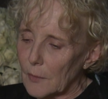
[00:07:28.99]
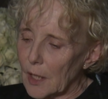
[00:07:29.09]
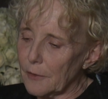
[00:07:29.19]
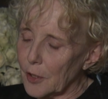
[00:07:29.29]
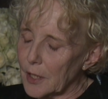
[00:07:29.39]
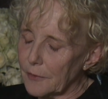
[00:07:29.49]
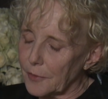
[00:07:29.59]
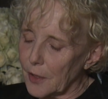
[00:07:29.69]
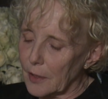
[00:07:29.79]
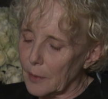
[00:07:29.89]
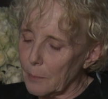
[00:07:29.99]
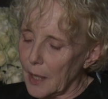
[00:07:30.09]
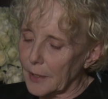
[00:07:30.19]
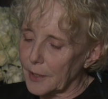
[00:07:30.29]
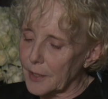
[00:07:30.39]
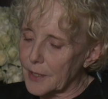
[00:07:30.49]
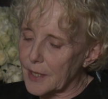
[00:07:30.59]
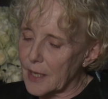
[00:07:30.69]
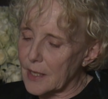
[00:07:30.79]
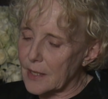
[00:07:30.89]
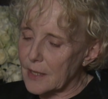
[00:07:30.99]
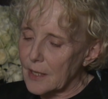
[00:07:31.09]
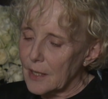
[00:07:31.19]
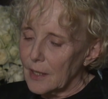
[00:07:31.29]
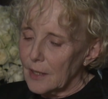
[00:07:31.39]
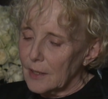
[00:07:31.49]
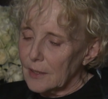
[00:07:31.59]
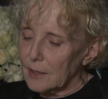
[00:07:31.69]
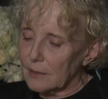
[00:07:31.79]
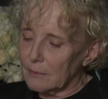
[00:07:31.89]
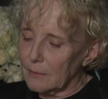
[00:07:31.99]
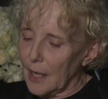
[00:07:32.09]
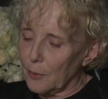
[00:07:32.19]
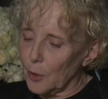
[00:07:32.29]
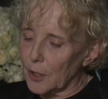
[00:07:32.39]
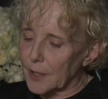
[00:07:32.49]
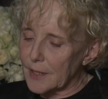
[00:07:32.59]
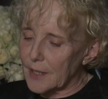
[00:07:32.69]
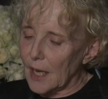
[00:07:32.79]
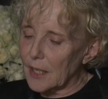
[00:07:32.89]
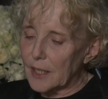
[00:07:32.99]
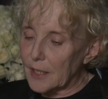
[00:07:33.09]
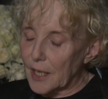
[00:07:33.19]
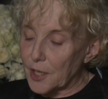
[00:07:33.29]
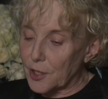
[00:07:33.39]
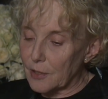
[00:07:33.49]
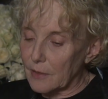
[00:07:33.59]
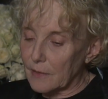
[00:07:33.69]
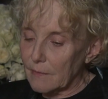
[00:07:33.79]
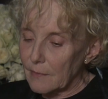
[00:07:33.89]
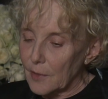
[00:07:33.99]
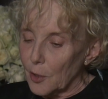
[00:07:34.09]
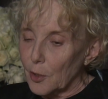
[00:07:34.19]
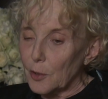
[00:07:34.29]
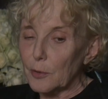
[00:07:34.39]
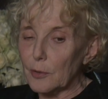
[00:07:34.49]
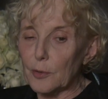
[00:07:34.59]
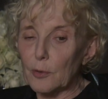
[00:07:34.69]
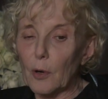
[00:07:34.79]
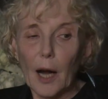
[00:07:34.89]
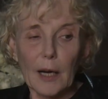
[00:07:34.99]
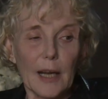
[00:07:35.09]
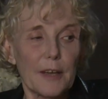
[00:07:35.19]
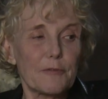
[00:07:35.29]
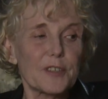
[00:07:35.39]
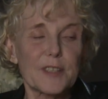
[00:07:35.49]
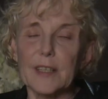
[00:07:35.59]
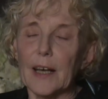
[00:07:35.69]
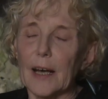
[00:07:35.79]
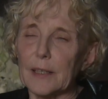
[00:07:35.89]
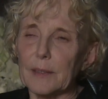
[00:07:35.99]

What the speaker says: even if the banker says my work is alienation, you are everything I